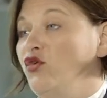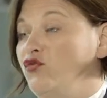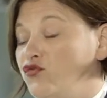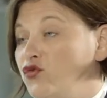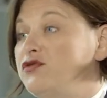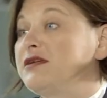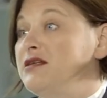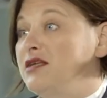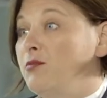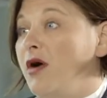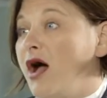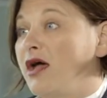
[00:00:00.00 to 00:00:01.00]
Physical
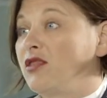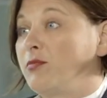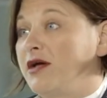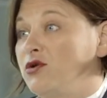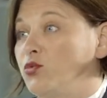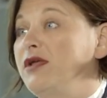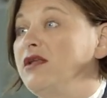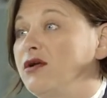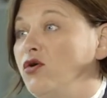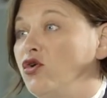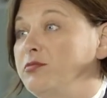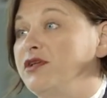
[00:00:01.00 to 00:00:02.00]
demand by the real
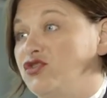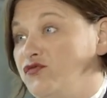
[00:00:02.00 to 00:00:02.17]
economy is